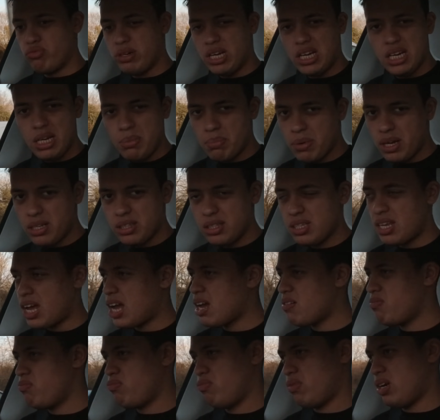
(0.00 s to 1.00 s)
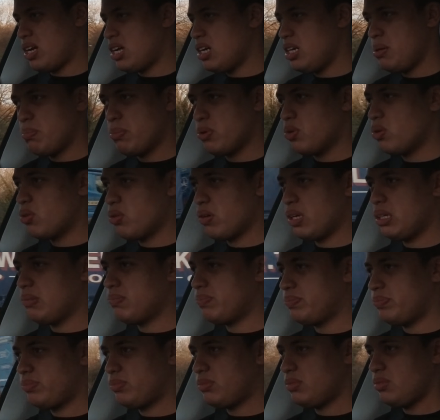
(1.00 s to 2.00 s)
really mundane, really boring,
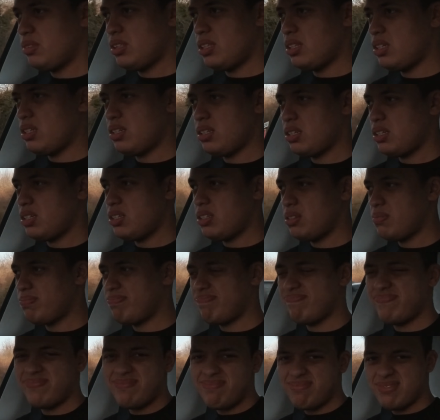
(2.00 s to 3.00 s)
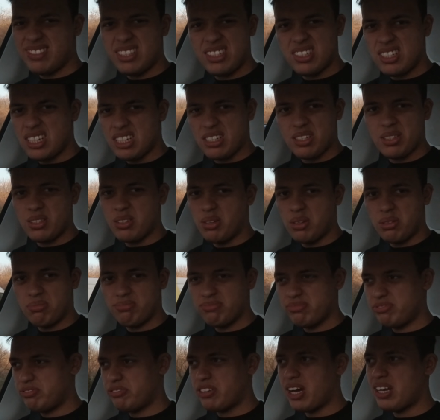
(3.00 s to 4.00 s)
it's just not
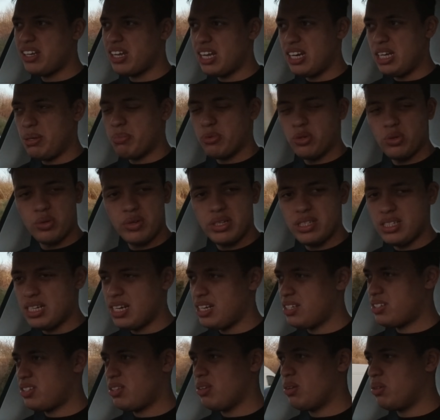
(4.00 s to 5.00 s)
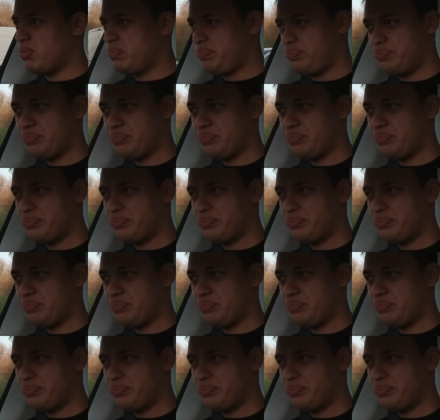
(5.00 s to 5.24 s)
fun anymore, is it? It's not